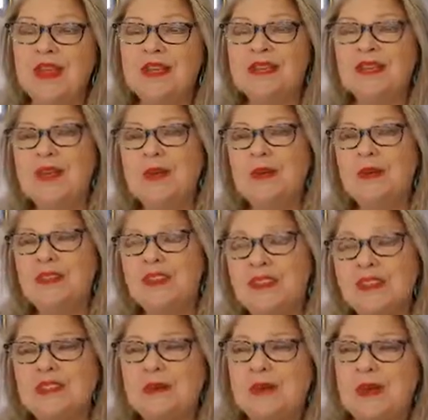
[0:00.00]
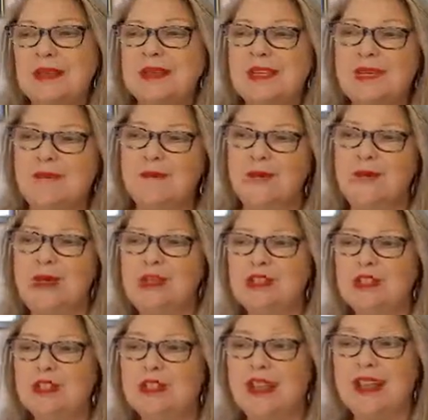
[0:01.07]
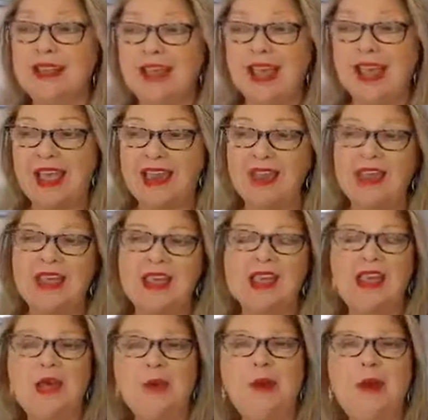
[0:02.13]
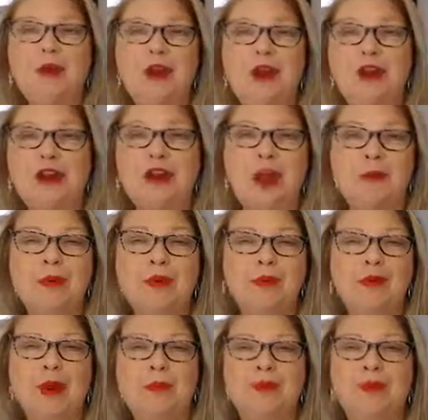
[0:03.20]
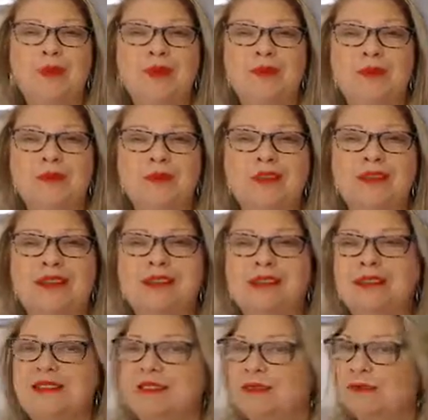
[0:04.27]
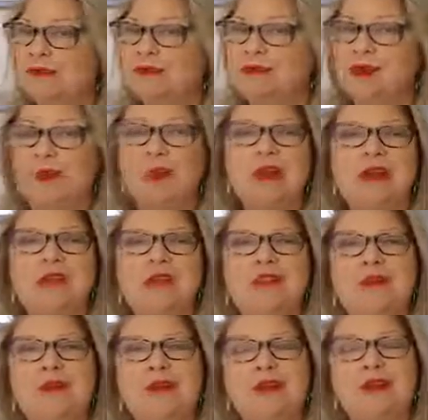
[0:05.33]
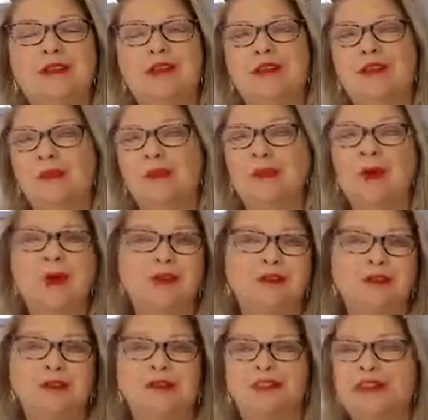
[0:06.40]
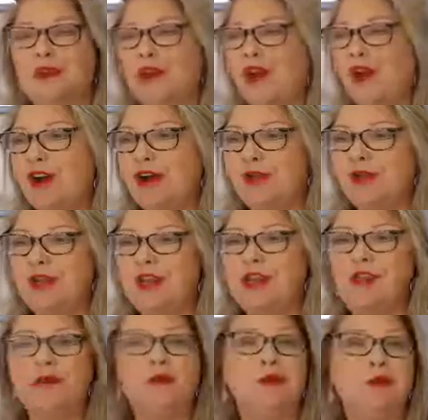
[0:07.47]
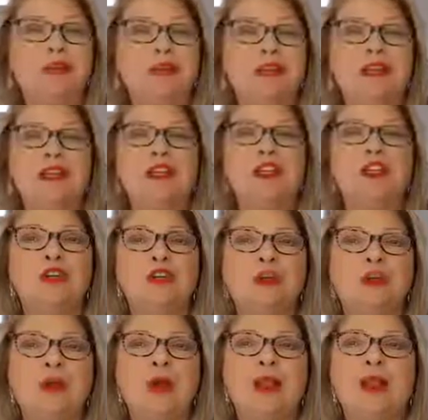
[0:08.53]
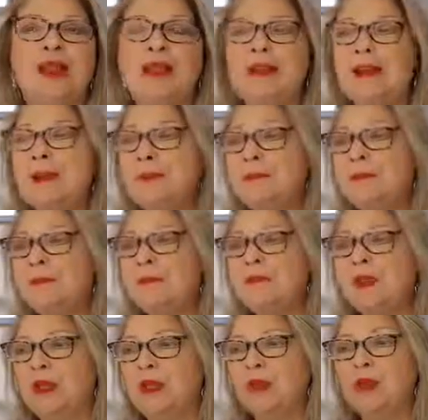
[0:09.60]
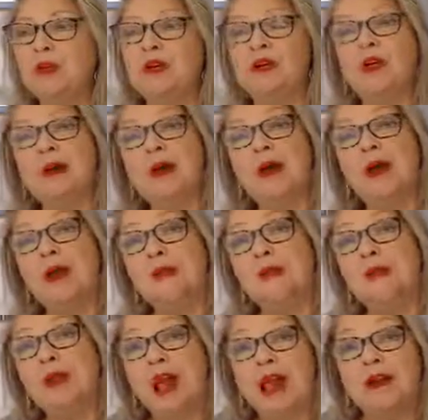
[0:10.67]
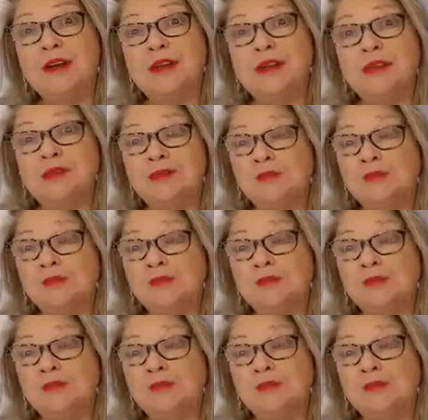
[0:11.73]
So just some basic information again about autonomic neuropathy. It's the ones that regulate your pulse, your heart rate, your breathing, your sweating, your bladder